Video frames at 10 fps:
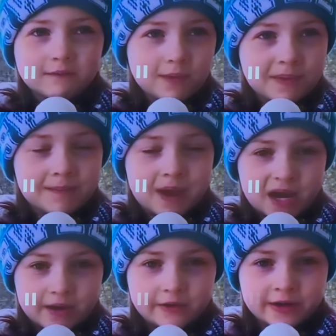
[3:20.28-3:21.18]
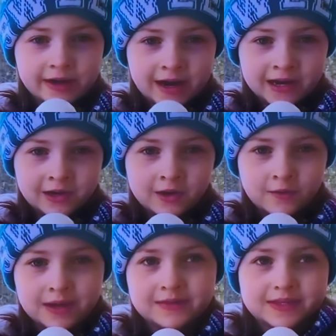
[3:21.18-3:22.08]
I'm from my backyard in
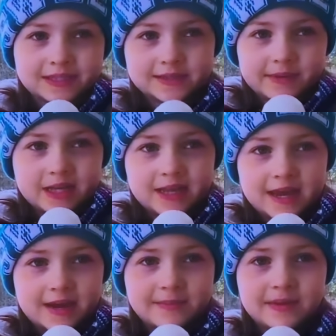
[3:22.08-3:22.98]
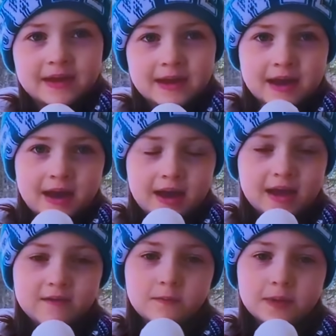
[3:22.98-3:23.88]
Idaho, and this is my lamb.
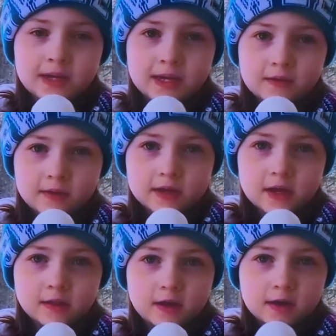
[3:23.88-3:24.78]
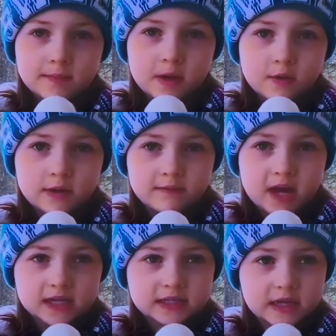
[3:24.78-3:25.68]
I have been hearing a lot about a
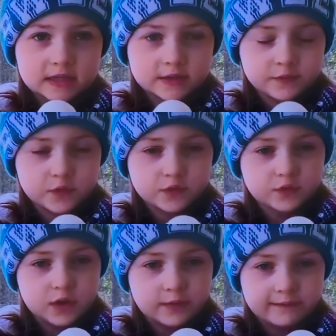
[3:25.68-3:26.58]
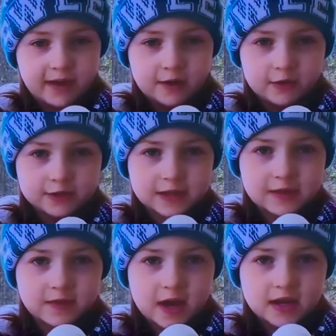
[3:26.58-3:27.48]
vaccination for the coronavirus,
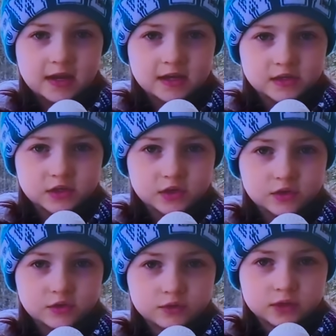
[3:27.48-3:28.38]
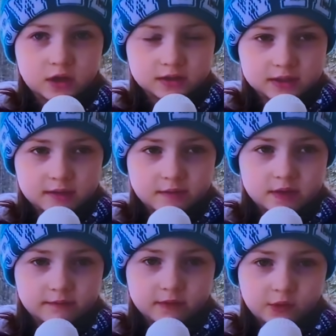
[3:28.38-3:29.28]
and that it is two shots given a
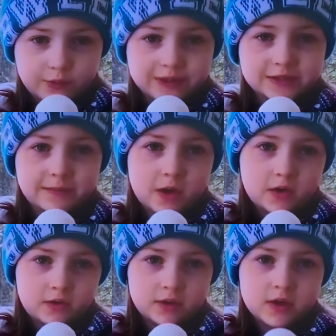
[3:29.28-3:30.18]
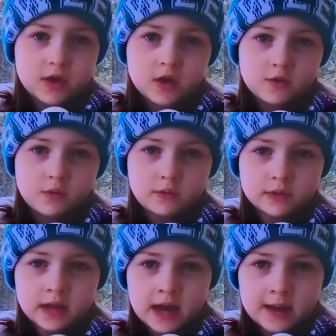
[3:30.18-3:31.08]
few weeks apart. What will
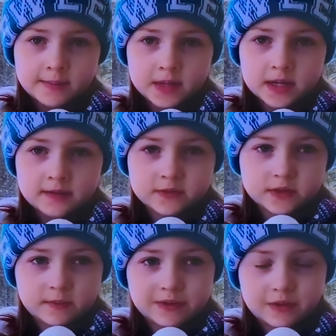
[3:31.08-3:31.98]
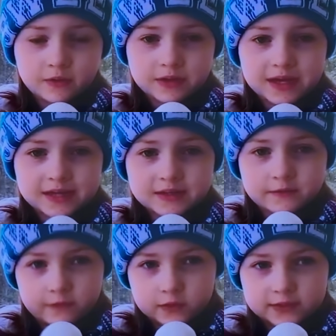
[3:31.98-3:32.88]
happen if someone only gets the
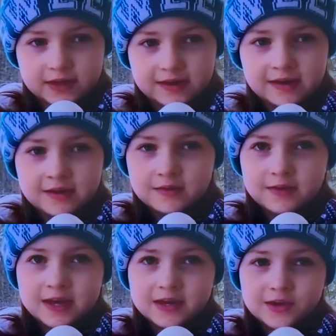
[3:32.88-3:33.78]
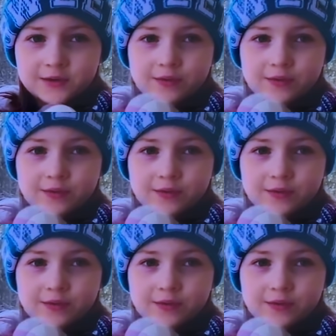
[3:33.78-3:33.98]
first shot? Thank you.